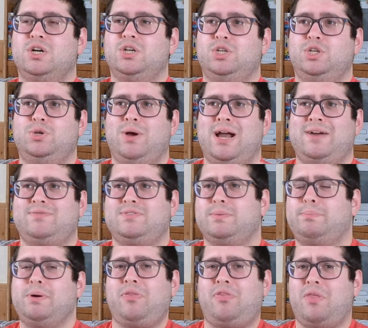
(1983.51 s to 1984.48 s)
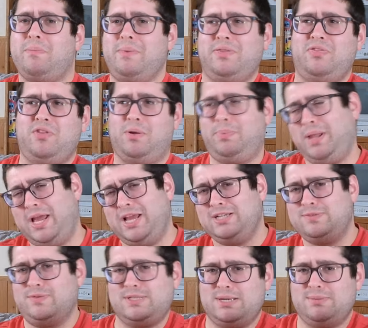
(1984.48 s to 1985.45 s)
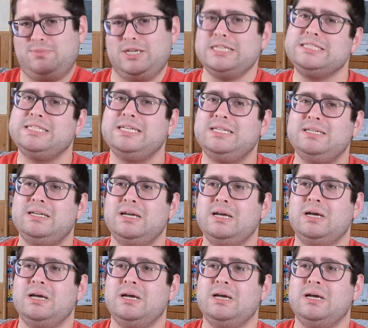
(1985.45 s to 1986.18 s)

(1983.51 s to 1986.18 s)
you have to put them in their place for some reason.